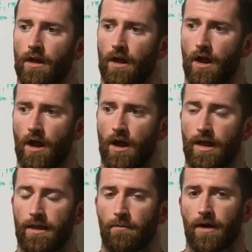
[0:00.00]
and
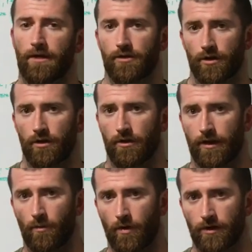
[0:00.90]
then make sure
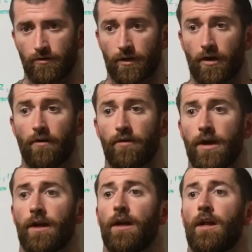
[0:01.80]
that when you're recovering,